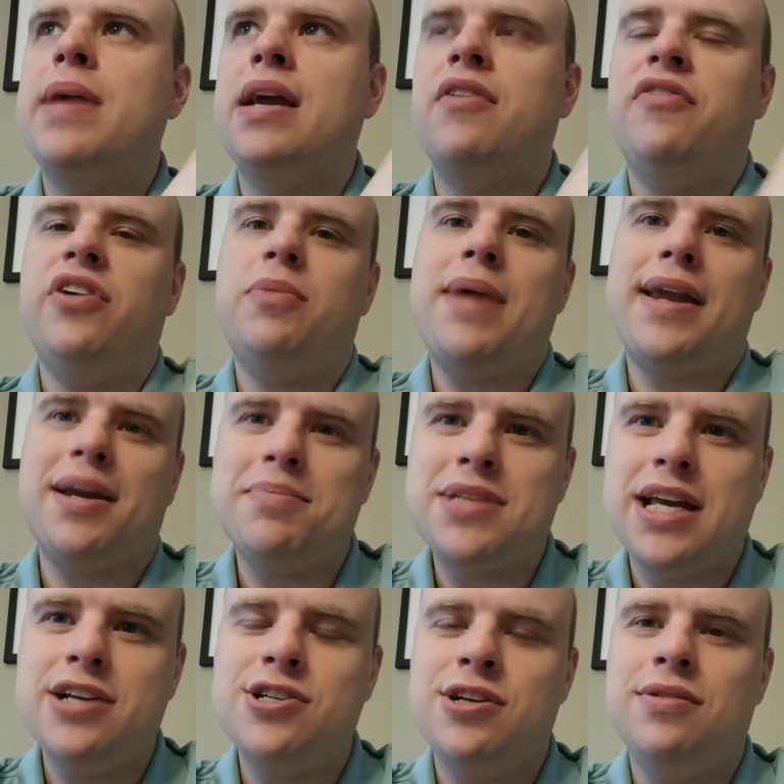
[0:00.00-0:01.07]
to make a film
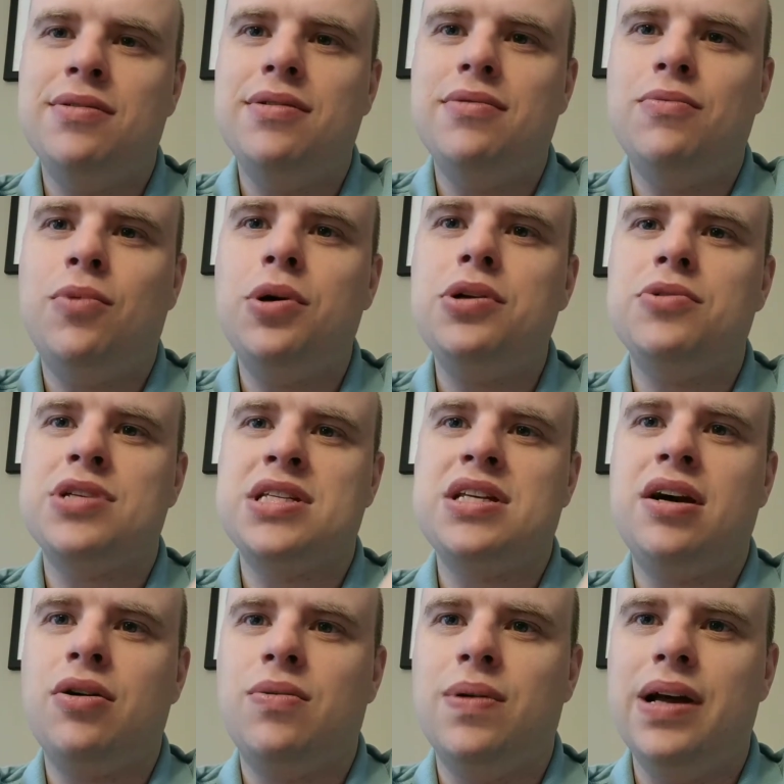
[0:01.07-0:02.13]
adaptation, what you're
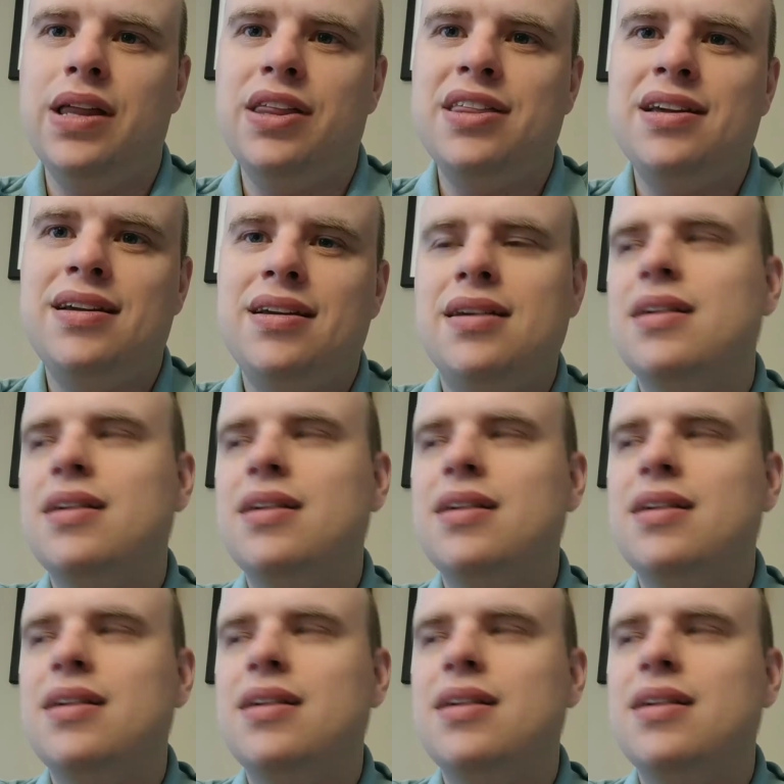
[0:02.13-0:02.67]
stuck with